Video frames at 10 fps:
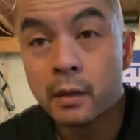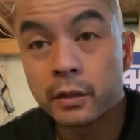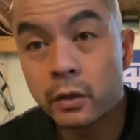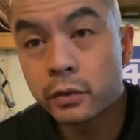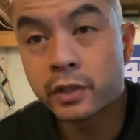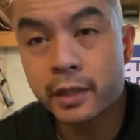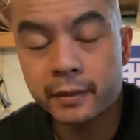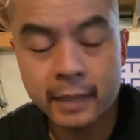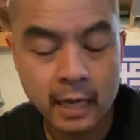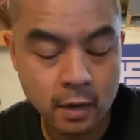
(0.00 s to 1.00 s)
Coach Jay in
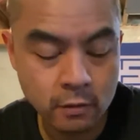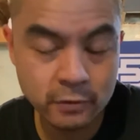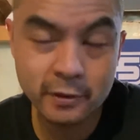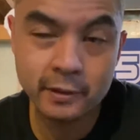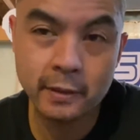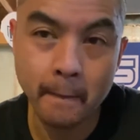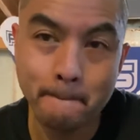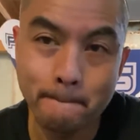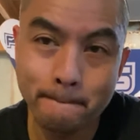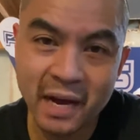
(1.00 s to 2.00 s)
the house,
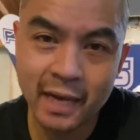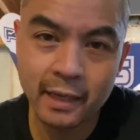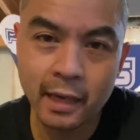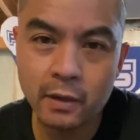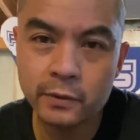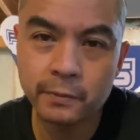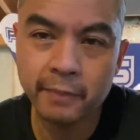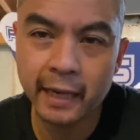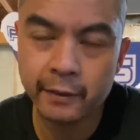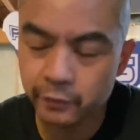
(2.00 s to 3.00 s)
my house,
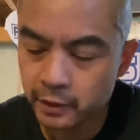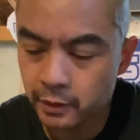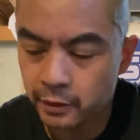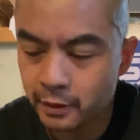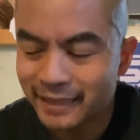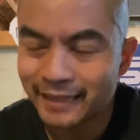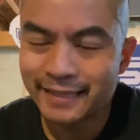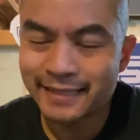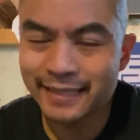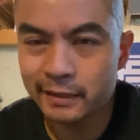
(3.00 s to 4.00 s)
back for another
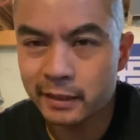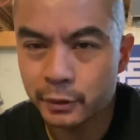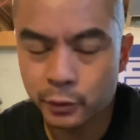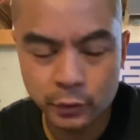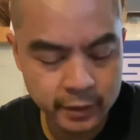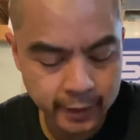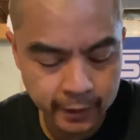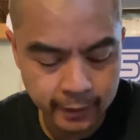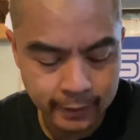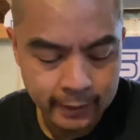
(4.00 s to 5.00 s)
Technique Tuesday.